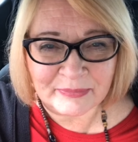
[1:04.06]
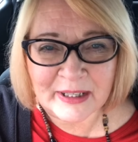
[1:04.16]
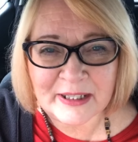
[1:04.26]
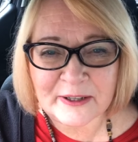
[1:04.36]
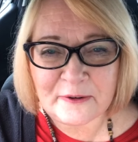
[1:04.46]

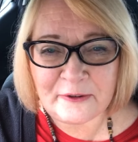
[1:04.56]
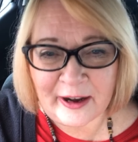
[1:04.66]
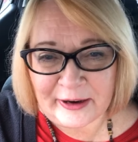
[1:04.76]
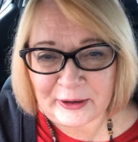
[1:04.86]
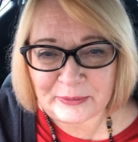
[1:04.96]
is a
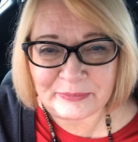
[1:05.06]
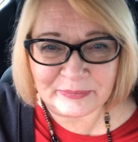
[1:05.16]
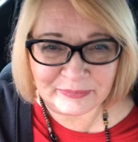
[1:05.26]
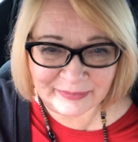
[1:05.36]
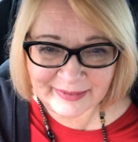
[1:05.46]
fire.
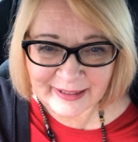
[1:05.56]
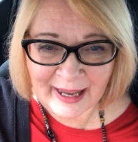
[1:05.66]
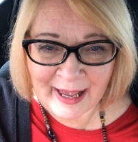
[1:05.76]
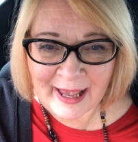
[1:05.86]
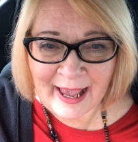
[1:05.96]

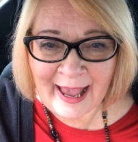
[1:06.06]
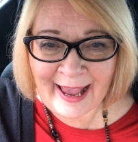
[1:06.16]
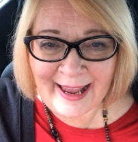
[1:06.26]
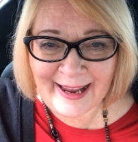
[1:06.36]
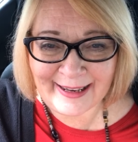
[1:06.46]

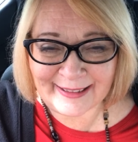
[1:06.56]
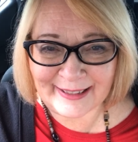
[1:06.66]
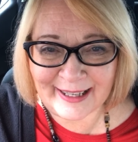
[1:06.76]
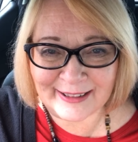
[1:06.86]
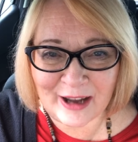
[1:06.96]
Hey,
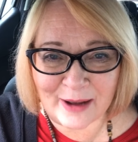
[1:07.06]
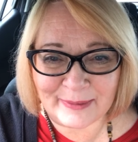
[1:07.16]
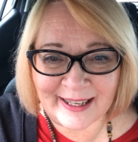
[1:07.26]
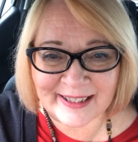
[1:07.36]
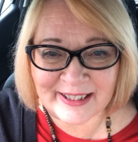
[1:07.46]
Glenn, God
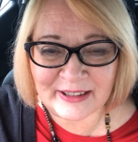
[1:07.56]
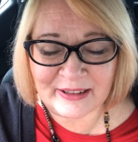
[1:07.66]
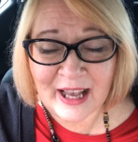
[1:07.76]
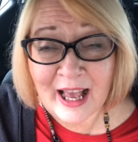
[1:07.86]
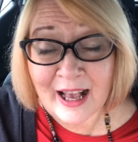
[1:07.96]
bless you.
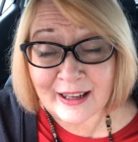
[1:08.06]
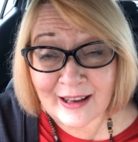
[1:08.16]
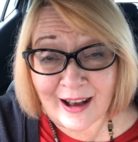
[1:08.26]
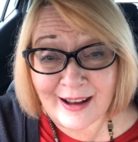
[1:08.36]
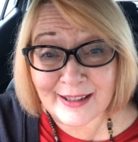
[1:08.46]

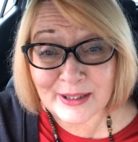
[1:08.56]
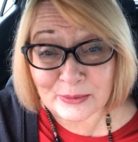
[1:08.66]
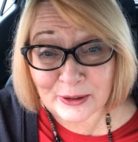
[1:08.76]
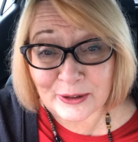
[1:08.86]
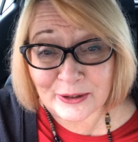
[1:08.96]
God's
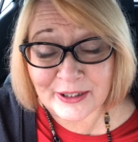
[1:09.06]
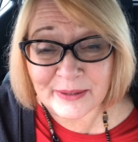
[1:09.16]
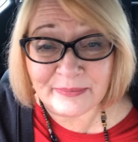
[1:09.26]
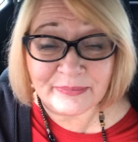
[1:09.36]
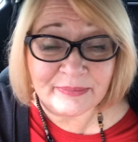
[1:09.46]
word
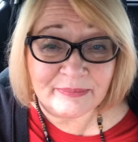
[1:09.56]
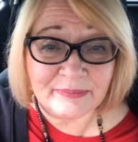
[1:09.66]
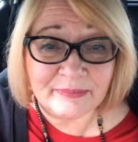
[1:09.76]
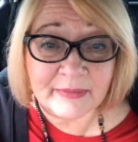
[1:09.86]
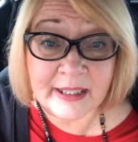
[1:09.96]

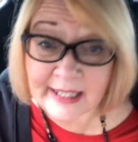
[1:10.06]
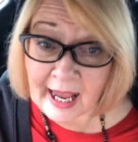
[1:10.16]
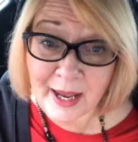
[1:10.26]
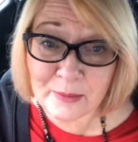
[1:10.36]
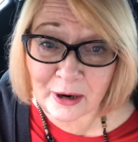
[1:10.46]
is a
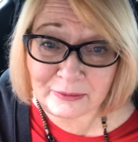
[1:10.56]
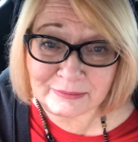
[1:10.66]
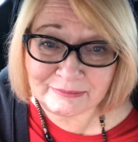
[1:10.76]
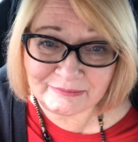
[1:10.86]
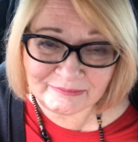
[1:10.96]
hammer.
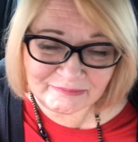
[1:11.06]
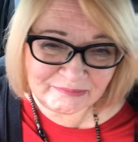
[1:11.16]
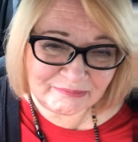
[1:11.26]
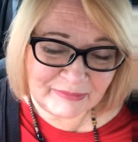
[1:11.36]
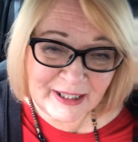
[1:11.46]

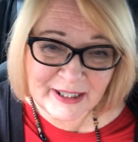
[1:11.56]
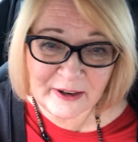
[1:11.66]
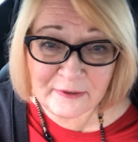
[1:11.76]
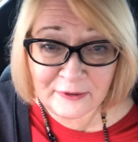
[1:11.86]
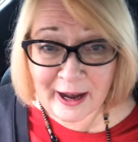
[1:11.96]
It's a
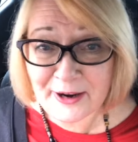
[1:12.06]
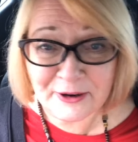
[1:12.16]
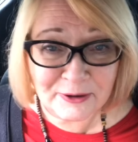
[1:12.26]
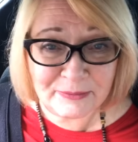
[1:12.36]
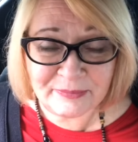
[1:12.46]

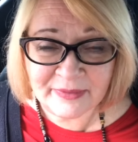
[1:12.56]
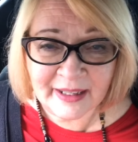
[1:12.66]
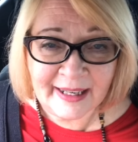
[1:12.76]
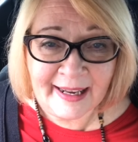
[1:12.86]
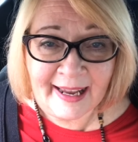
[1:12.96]
fire
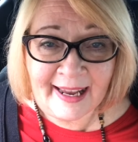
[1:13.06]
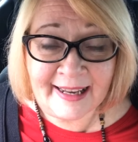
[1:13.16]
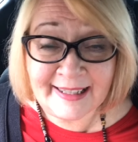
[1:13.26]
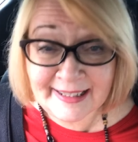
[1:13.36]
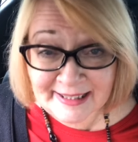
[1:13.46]

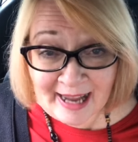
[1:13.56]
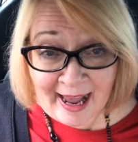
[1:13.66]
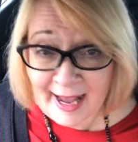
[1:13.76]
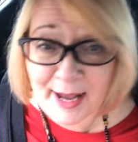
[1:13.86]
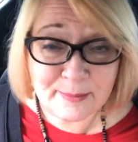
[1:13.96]
and it's a
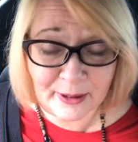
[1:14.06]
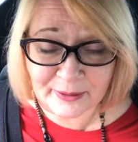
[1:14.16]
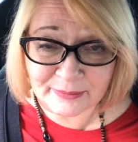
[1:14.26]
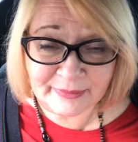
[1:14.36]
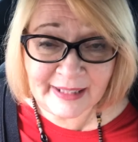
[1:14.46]
hammer.
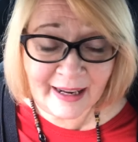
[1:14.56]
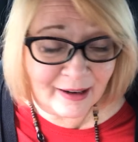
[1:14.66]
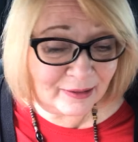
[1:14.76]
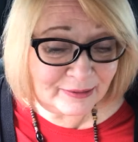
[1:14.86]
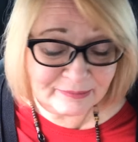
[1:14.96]

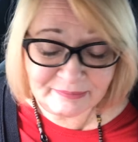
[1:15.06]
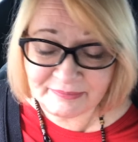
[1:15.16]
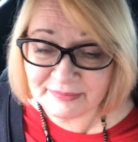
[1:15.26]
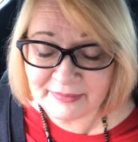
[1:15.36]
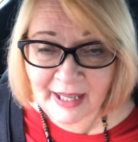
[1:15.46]
Now,
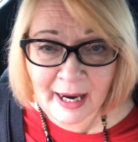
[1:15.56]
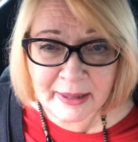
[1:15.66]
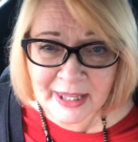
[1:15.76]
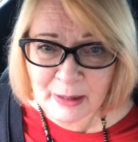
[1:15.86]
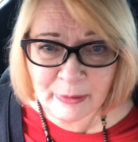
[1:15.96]
I
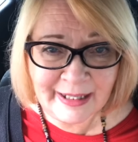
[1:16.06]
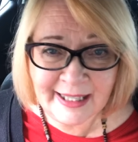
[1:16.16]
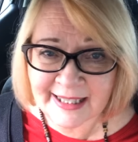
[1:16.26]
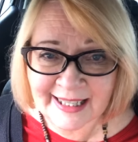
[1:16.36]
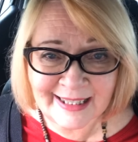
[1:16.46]
think we need
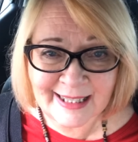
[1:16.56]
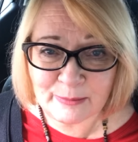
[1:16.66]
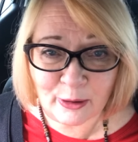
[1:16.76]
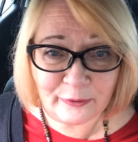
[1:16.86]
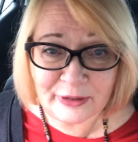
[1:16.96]
to get some
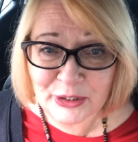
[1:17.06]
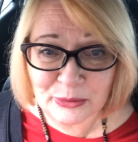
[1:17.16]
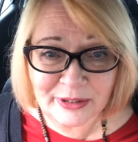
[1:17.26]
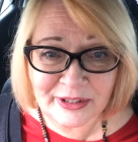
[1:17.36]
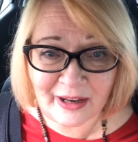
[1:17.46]
more
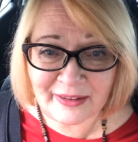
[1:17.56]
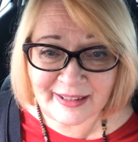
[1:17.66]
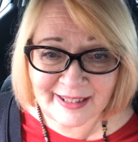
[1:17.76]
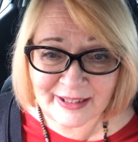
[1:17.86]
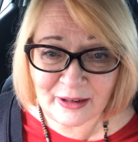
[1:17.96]
visuals on
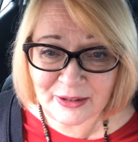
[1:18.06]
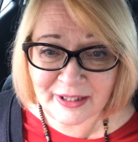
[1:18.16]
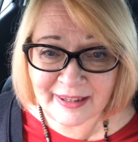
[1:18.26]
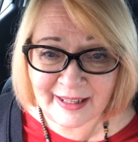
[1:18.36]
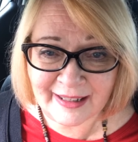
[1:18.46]
this, don't you
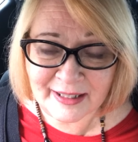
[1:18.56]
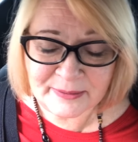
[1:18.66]
think?